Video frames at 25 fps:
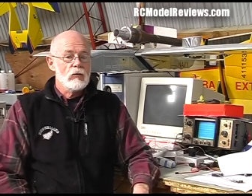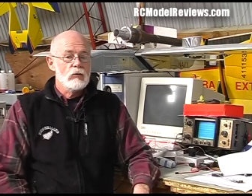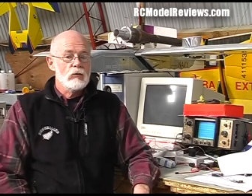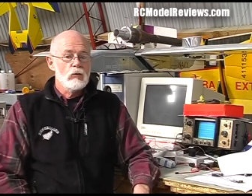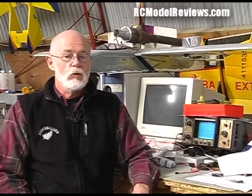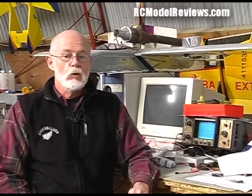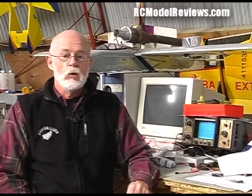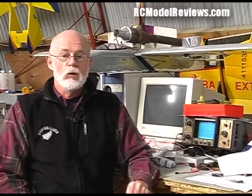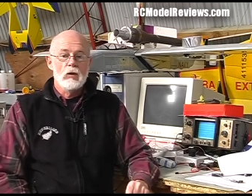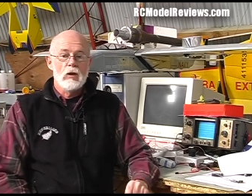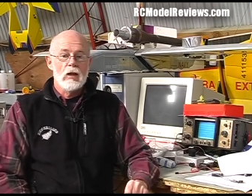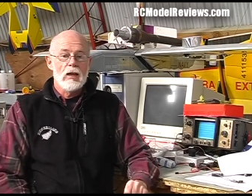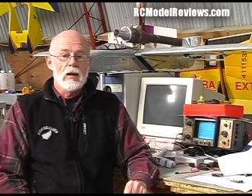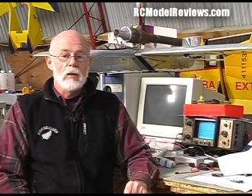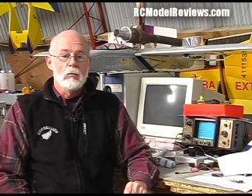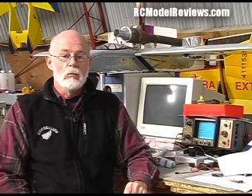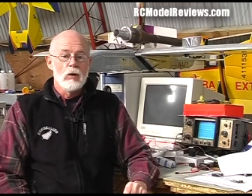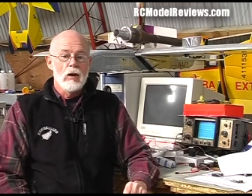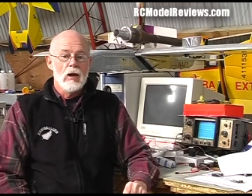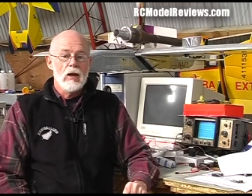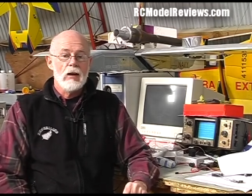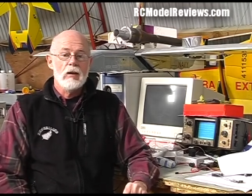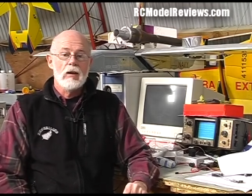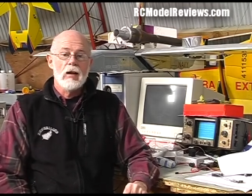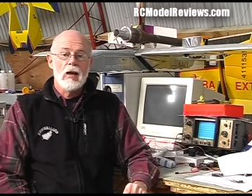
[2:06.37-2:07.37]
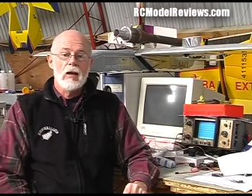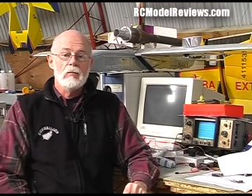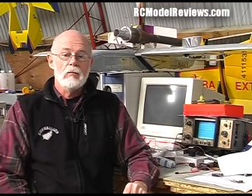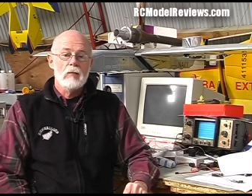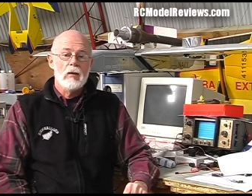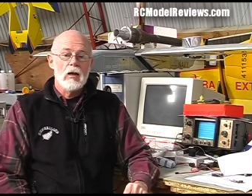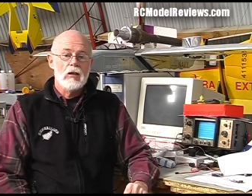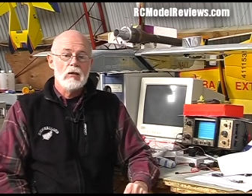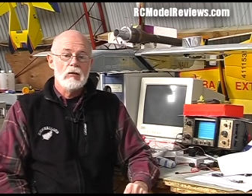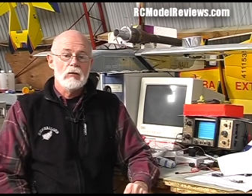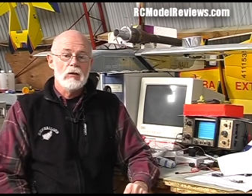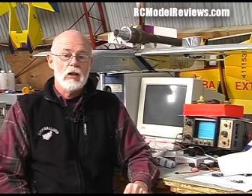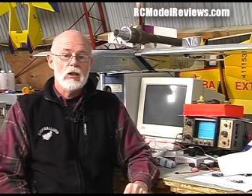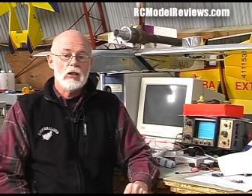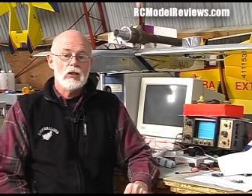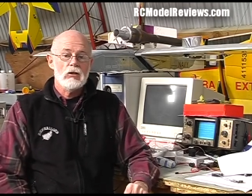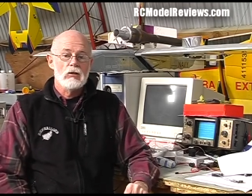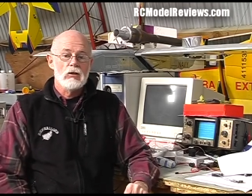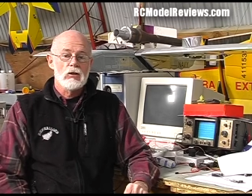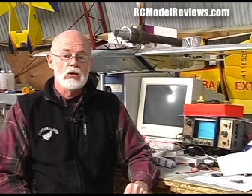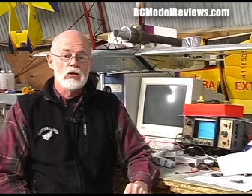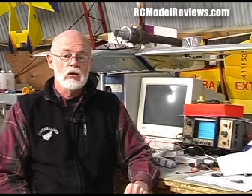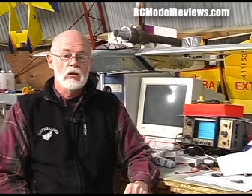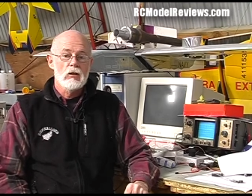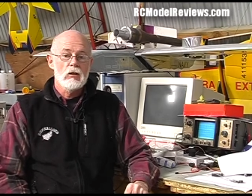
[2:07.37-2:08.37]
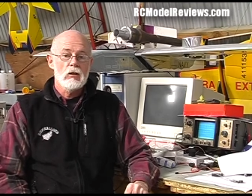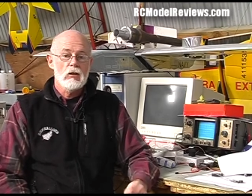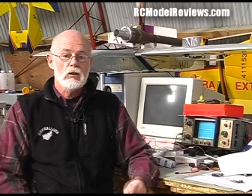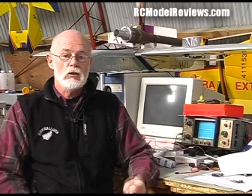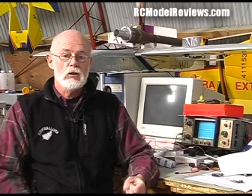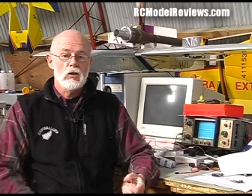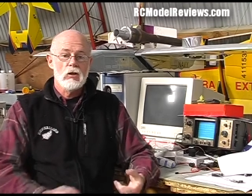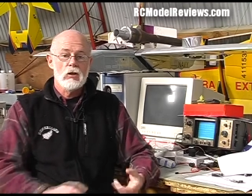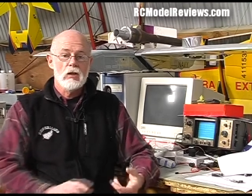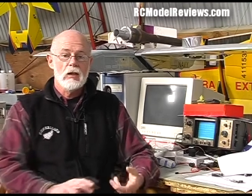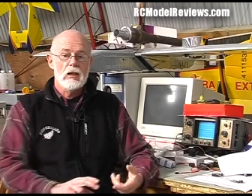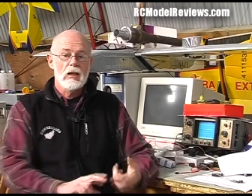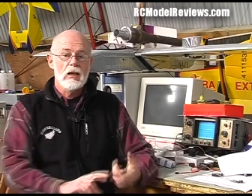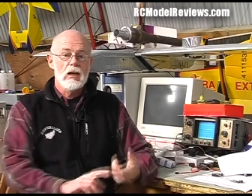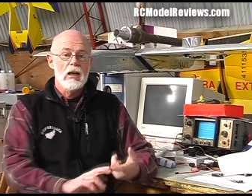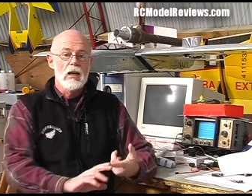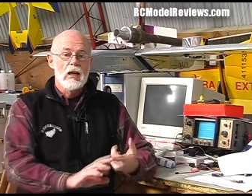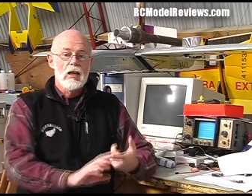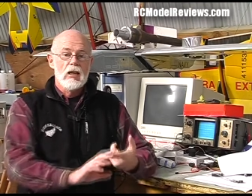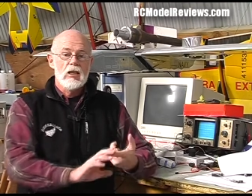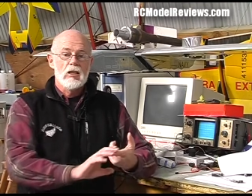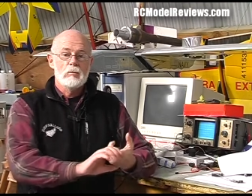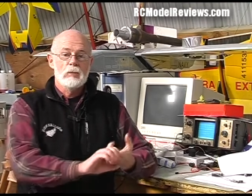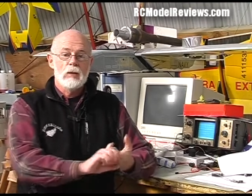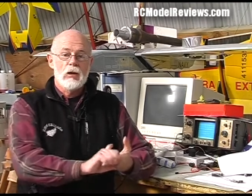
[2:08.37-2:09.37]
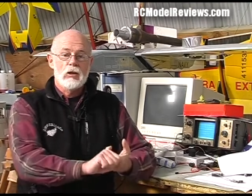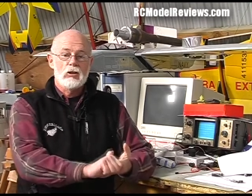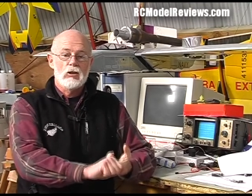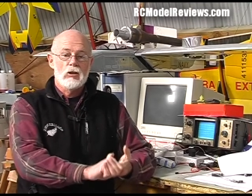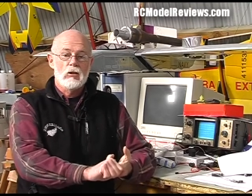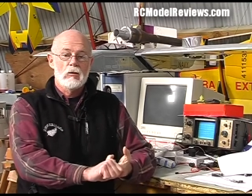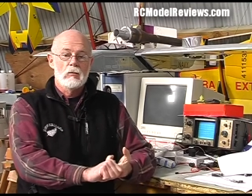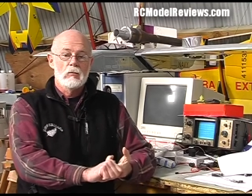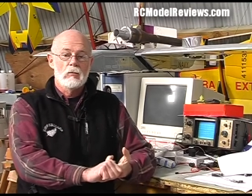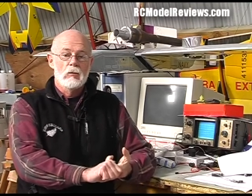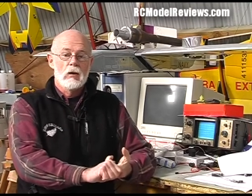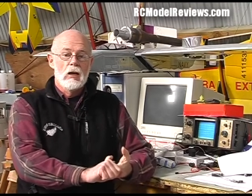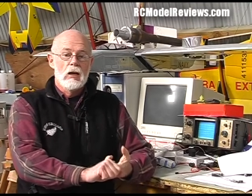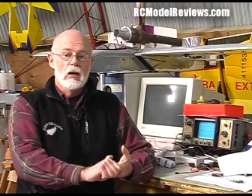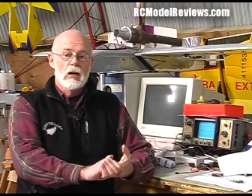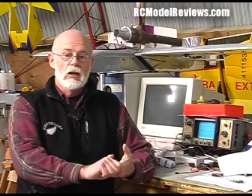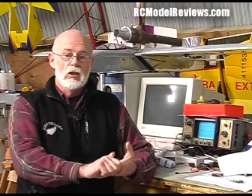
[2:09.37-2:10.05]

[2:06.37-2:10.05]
for the brand name manufacturers soon, certainly Spectrum,